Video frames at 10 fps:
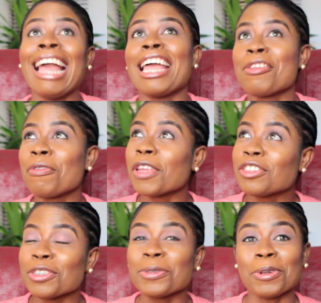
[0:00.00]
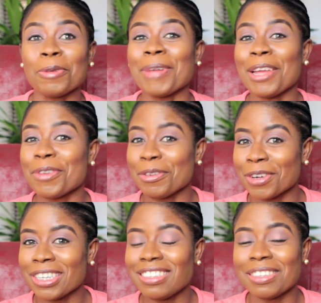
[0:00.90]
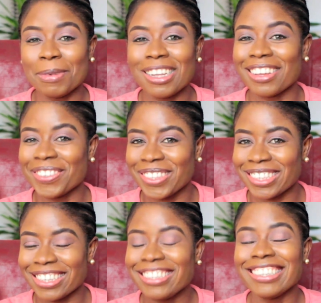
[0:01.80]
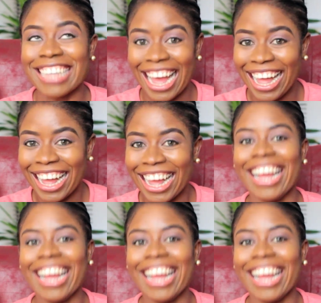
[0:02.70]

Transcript: and it features one of my favorites, Timini Egbuson. Yeah.